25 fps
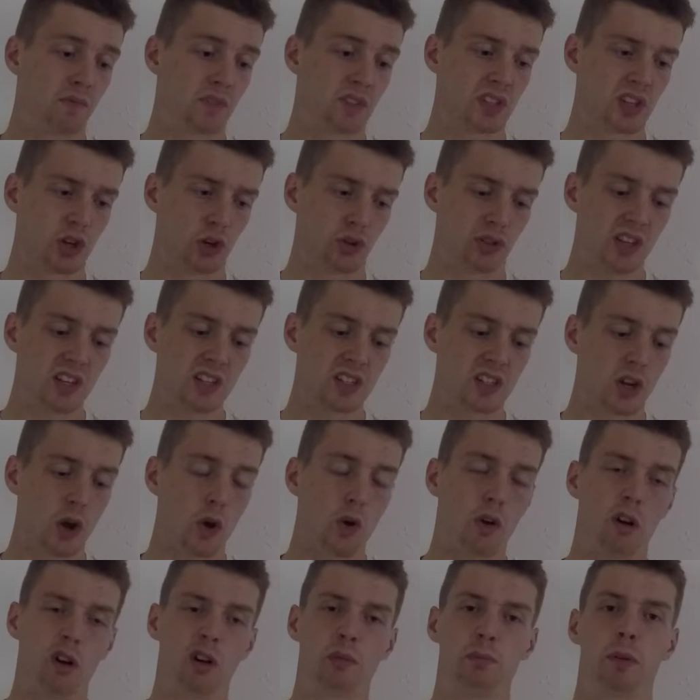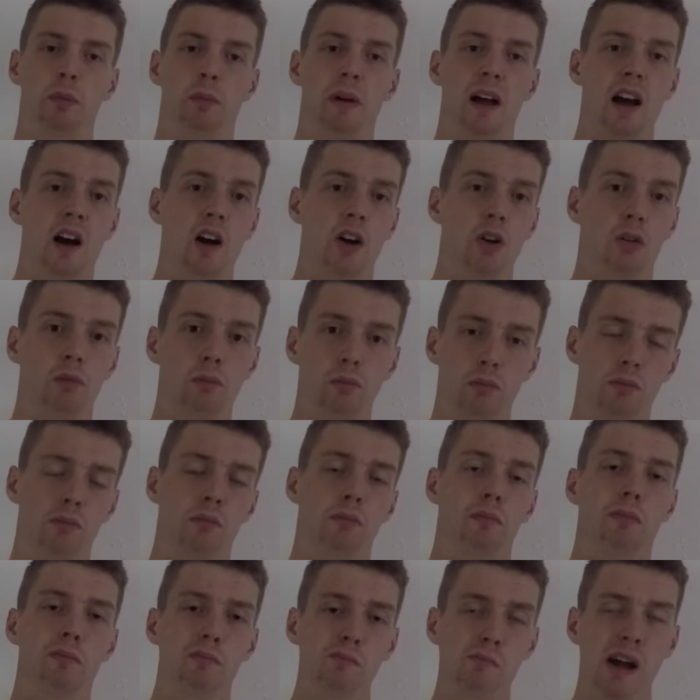So these go up
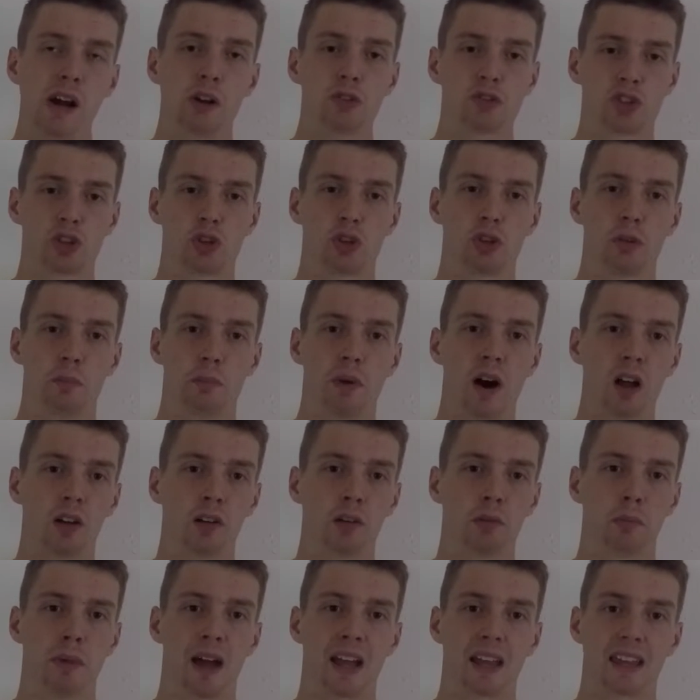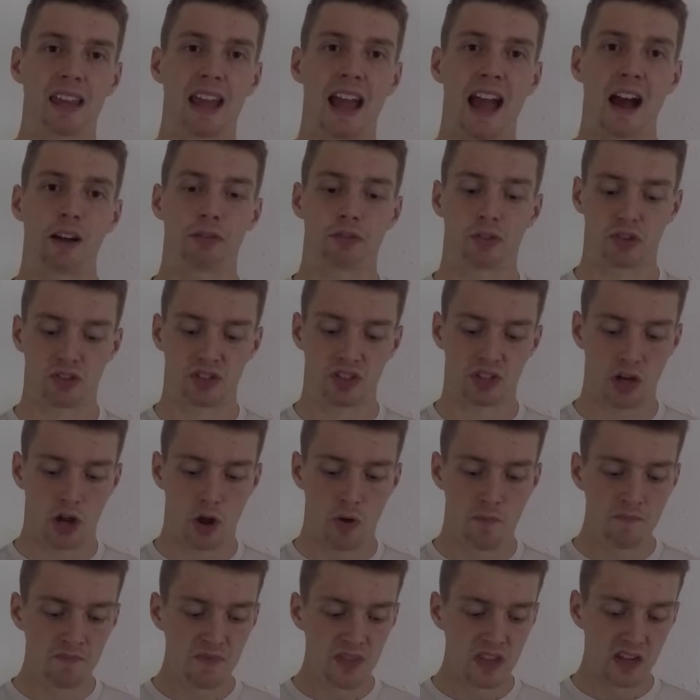about to the bottom of my calf or
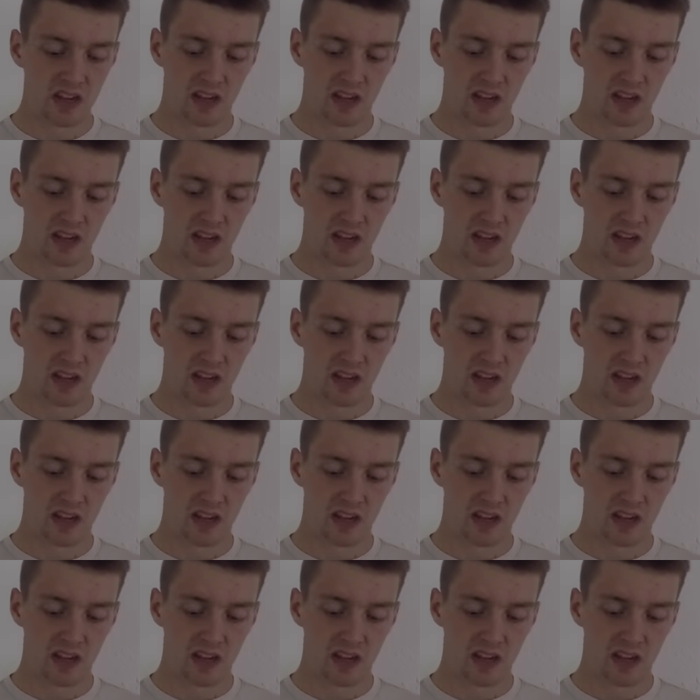so.